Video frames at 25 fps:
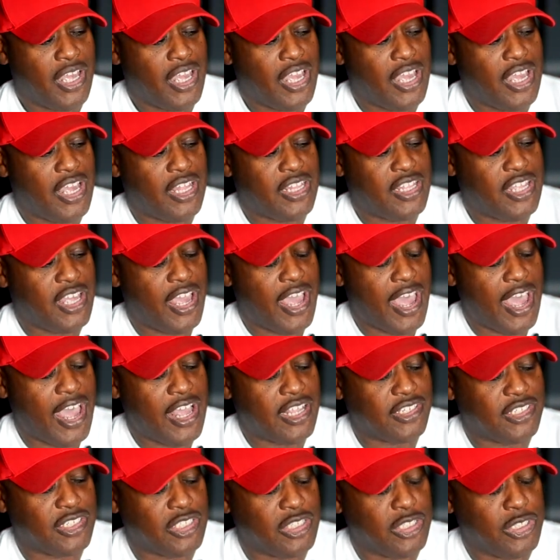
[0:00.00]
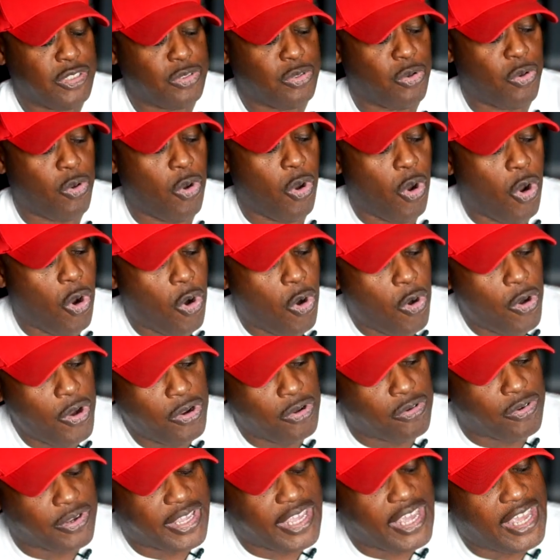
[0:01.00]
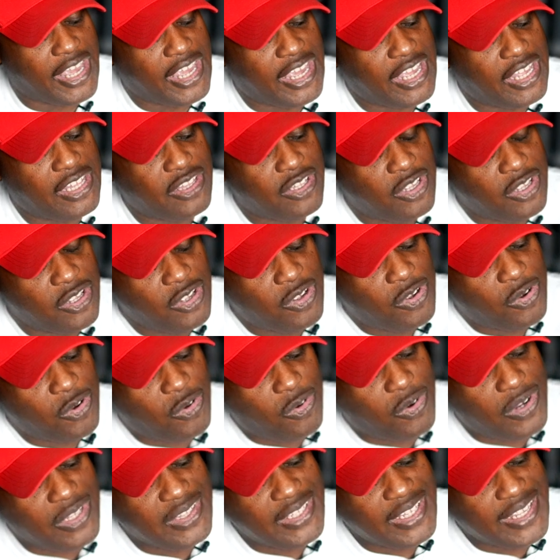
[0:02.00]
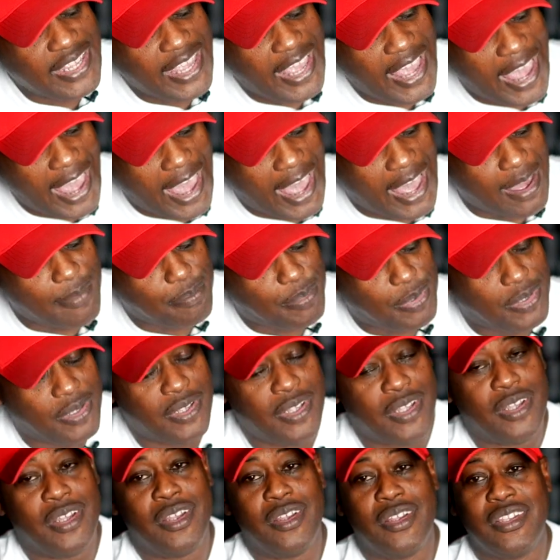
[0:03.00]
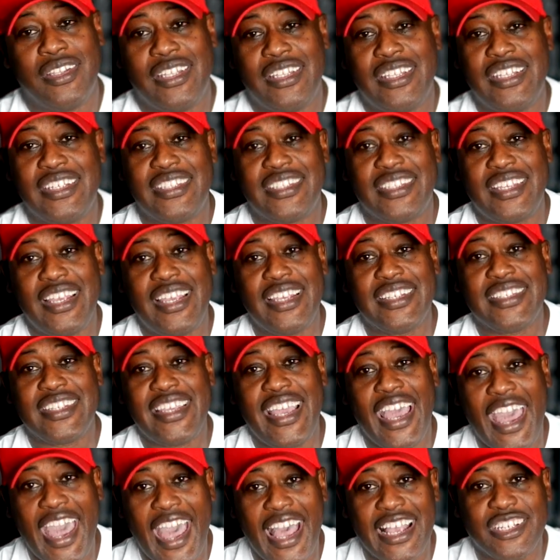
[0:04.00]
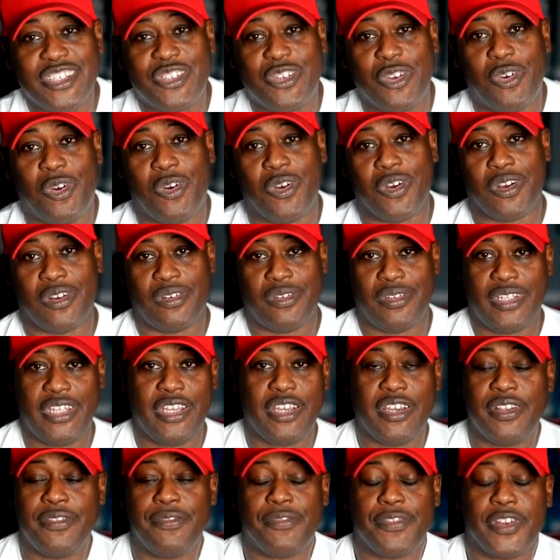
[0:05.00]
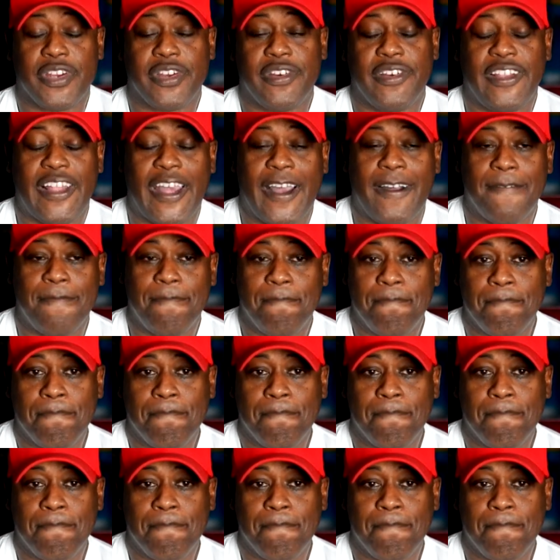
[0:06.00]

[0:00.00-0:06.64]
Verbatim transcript: And it has a little oil can on the cap and it says castor. He couldn't figure it out.